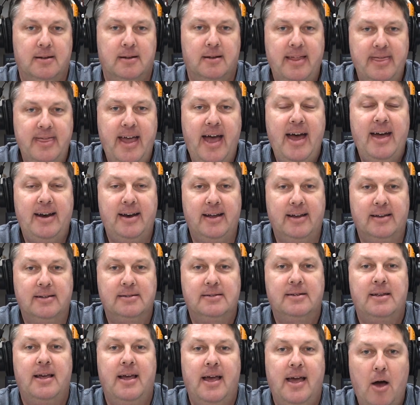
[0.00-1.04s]
And that
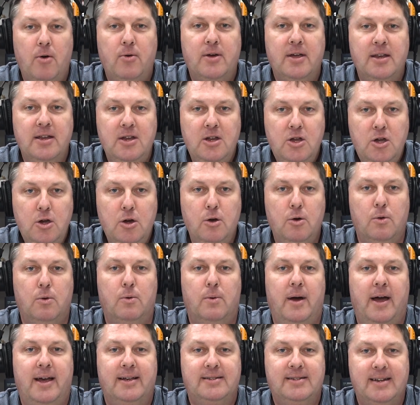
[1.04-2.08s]
is, how can
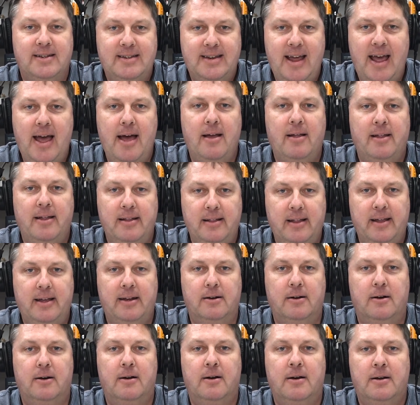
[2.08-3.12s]
you, as a talent
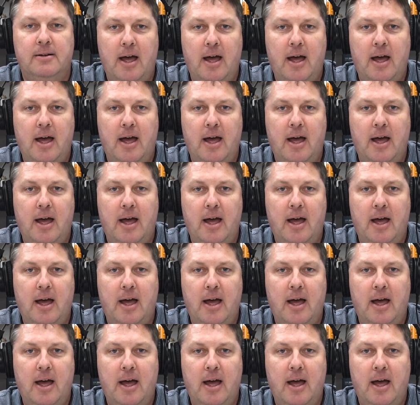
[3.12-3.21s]
leader,